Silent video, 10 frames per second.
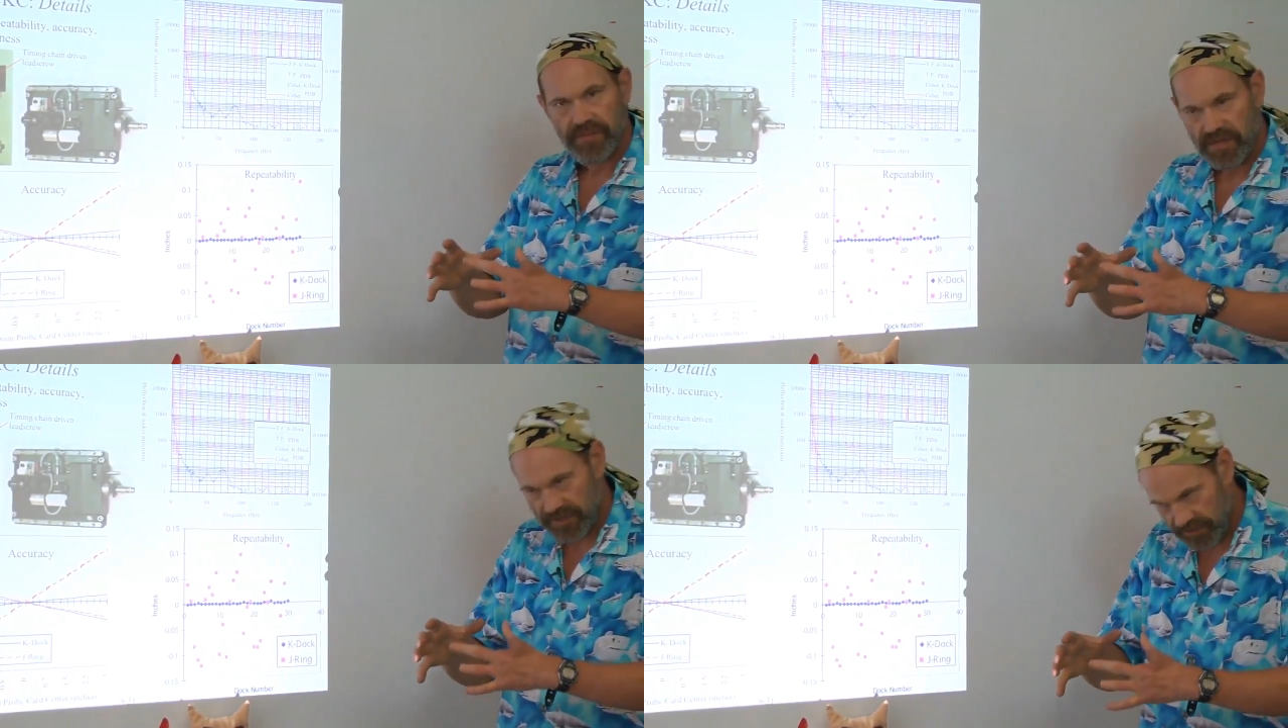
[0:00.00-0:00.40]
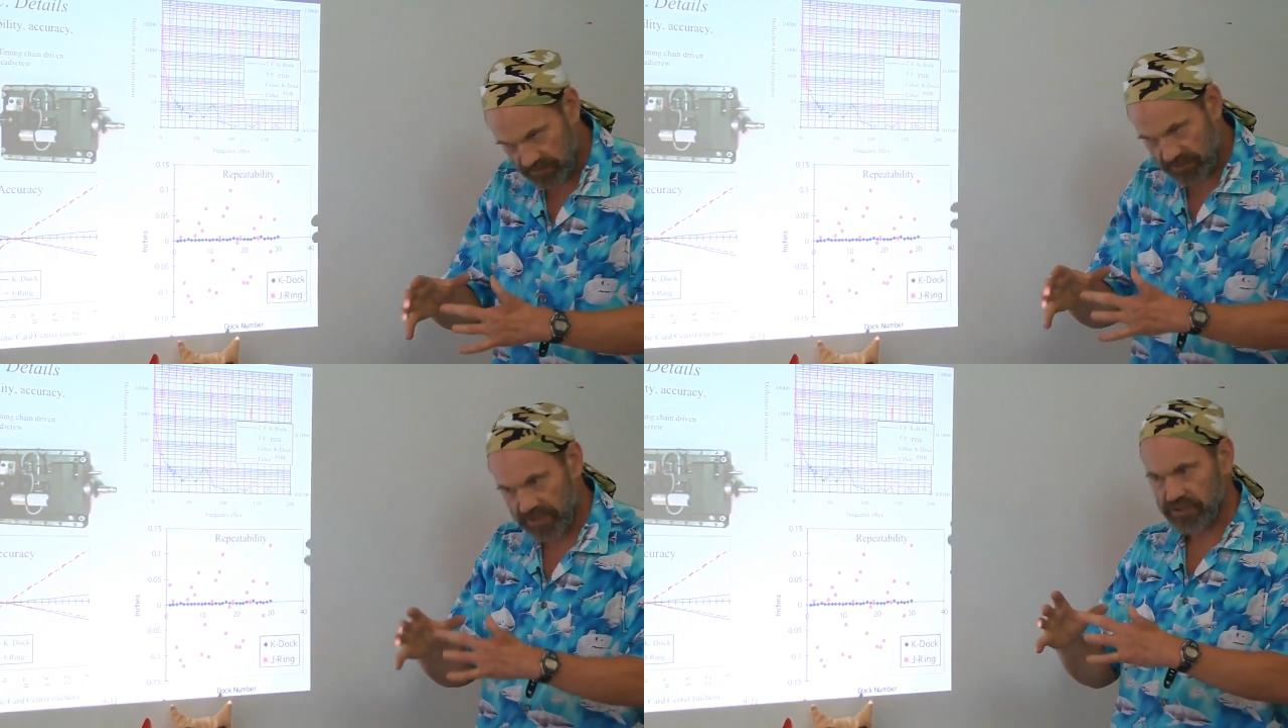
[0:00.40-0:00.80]
in its
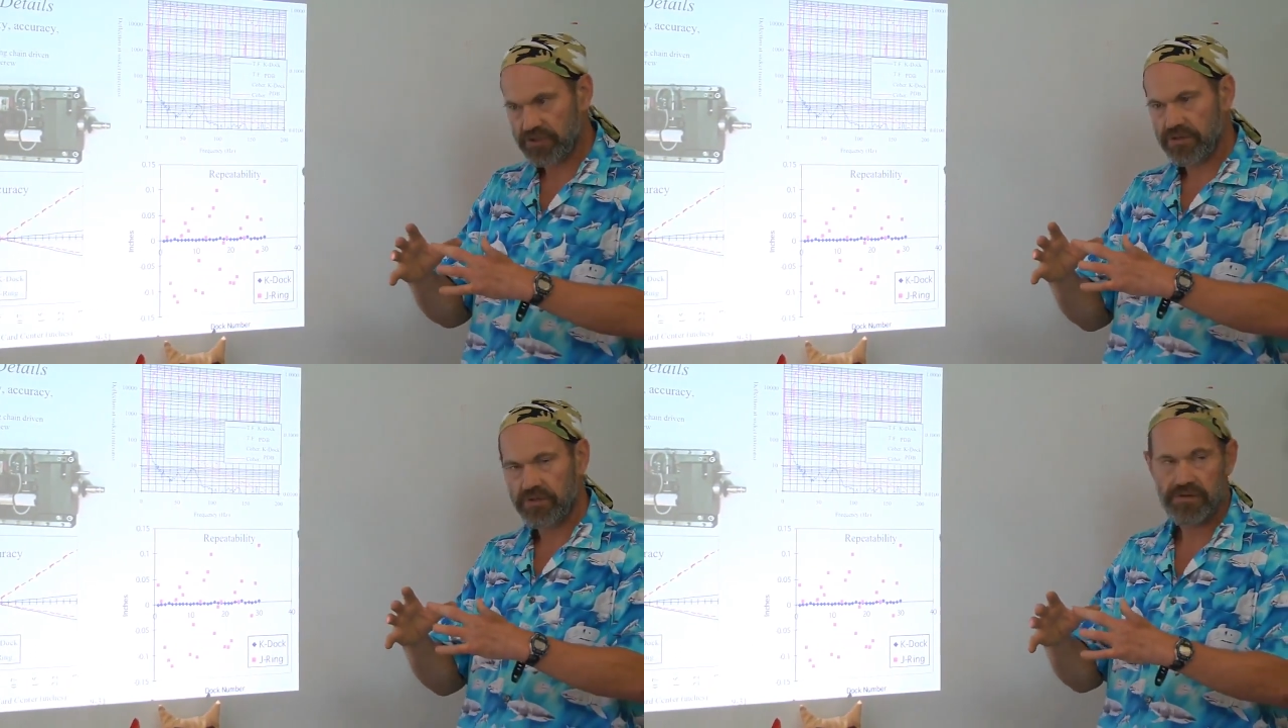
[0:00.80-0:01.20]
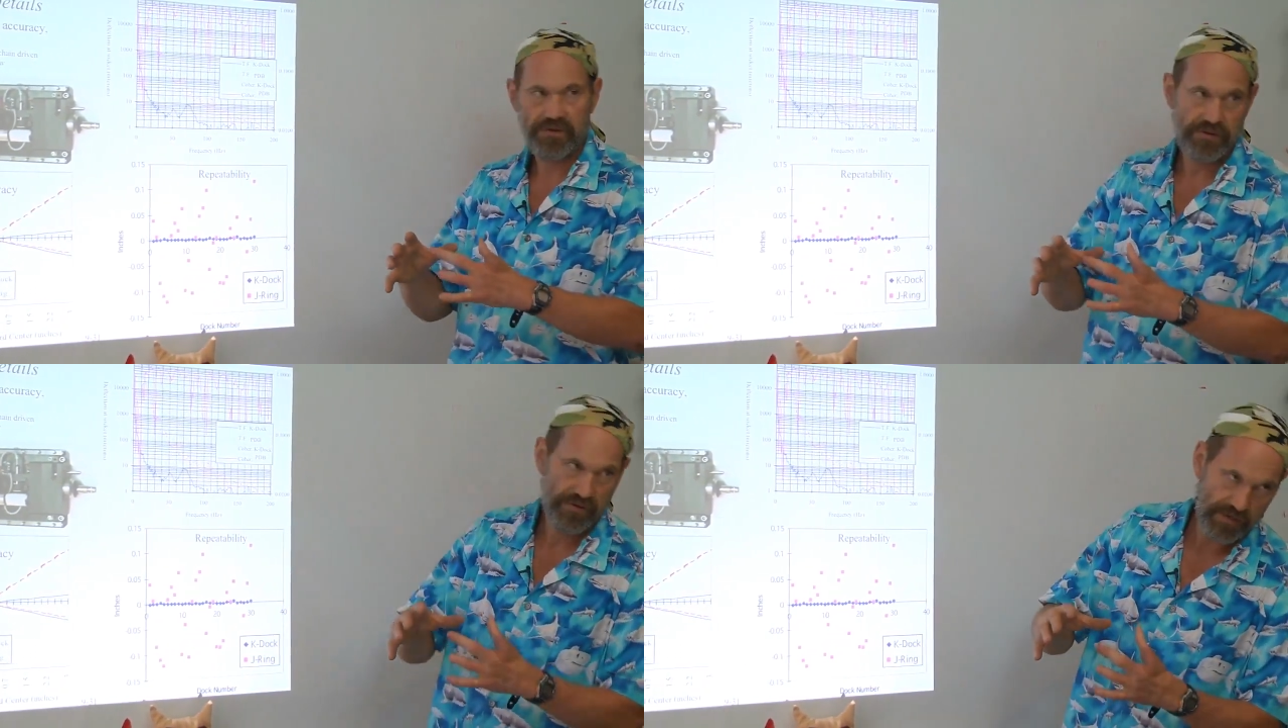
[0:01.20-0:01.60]
pitch
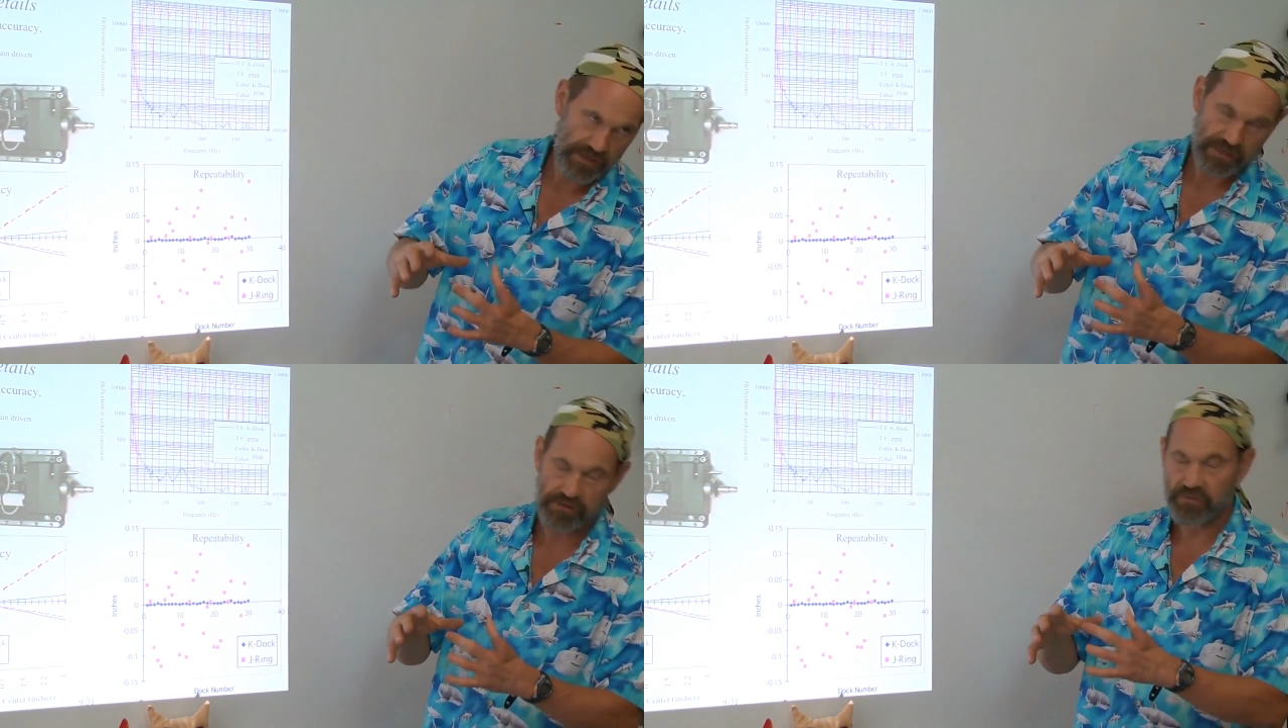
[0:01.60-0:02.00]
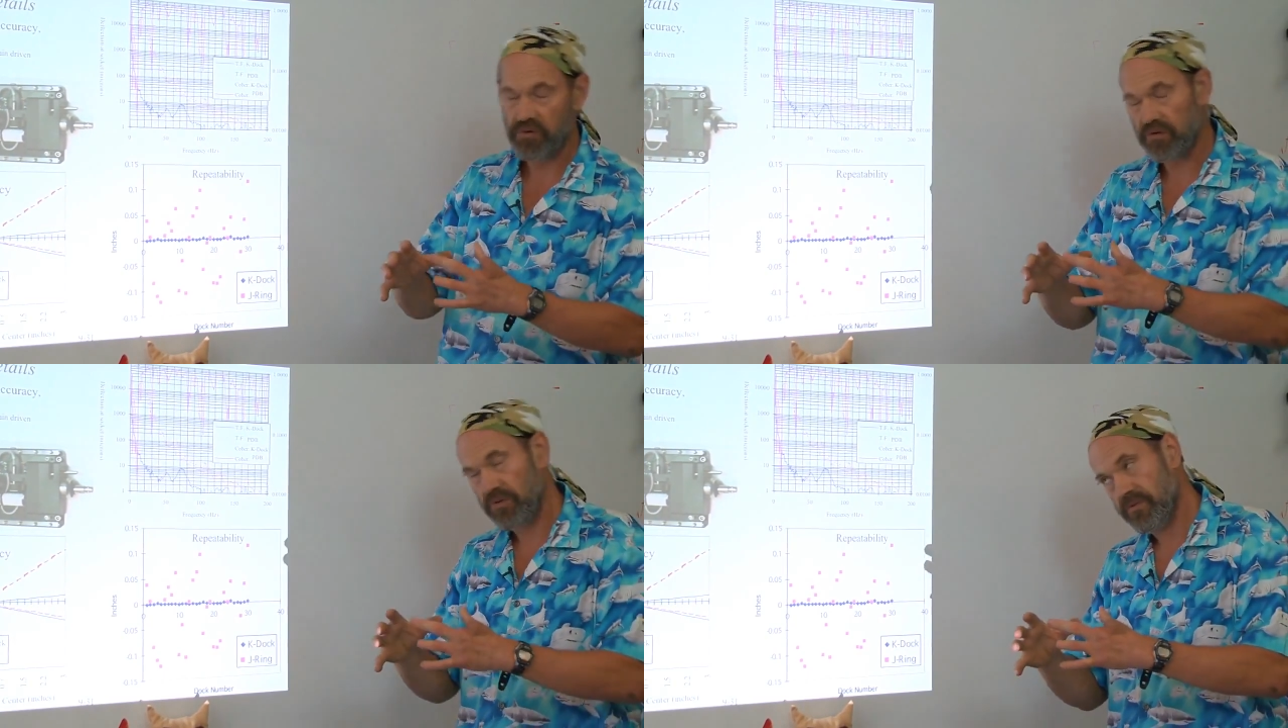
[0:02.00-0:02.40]
and its
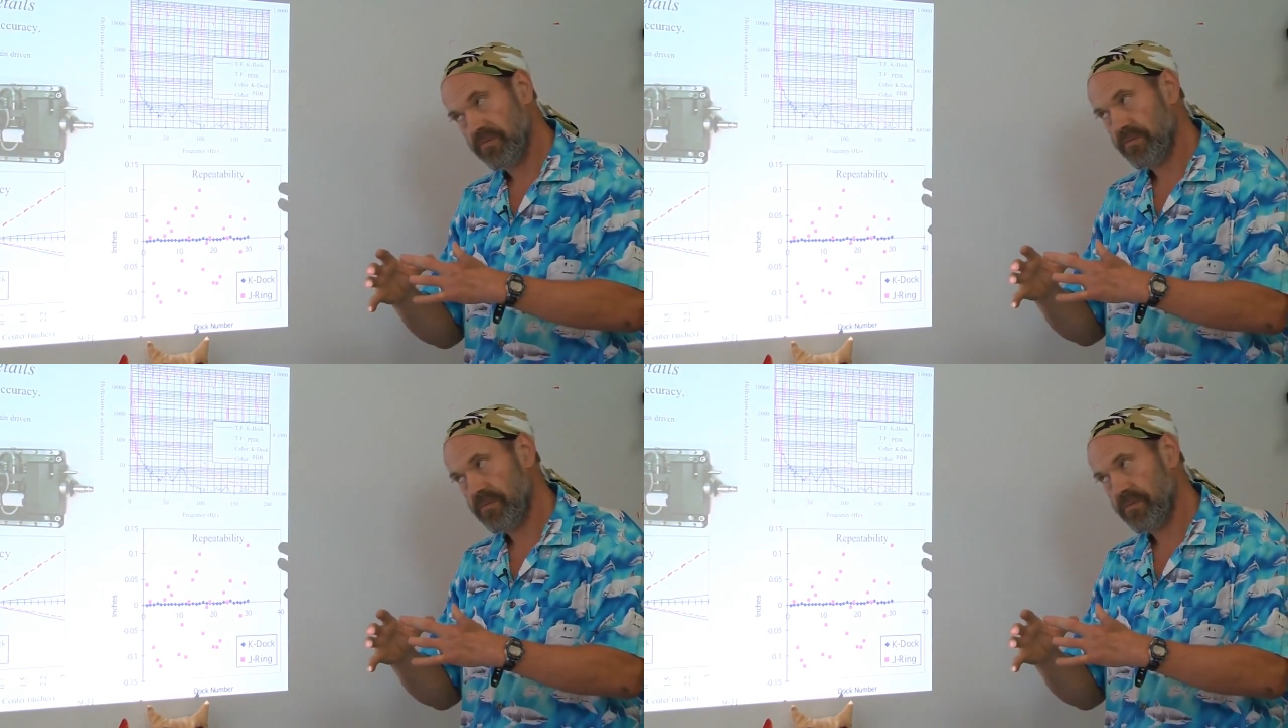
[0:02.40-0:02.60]
roll.